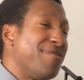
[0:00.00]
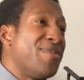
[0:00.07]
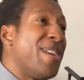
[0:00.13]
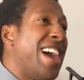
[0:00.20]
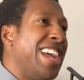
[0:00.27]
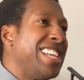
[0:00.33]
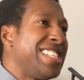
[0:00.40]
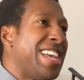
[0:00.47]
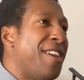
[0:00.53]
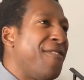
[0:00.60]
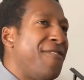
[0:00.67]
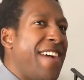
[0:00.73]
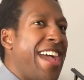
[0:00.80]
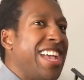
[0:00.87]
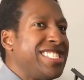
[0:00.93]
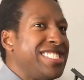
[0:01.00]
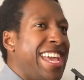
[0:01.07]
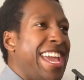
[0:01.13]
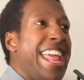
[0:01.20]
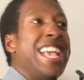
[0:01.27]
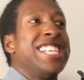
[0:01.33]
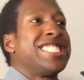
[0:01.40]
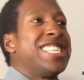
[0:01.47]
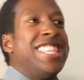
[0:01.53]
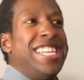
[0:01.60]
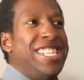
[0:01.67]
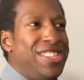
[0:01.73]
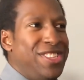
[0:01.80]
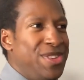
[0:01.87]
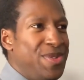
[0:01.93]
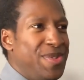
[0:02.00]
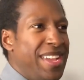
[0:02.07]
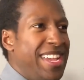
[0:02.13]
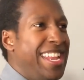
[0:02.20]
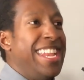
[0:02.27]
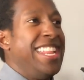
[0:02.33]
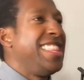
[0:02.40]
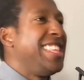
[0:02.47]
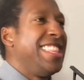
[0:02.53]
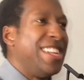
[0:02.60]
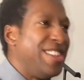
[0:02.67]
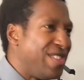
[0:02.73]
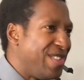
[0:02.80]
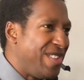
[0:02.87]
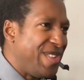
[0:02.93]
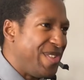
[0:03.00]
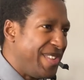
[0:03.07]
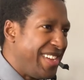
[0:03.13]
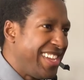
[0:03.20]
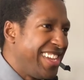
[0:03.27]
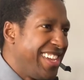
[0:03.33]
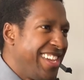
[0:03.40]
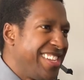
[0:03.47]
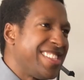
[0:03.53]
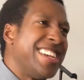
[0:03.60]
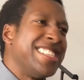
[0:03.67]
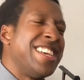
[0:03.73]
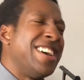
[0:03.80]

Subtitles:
surprised how fast that escalates you in anything that you're doing. So it sounds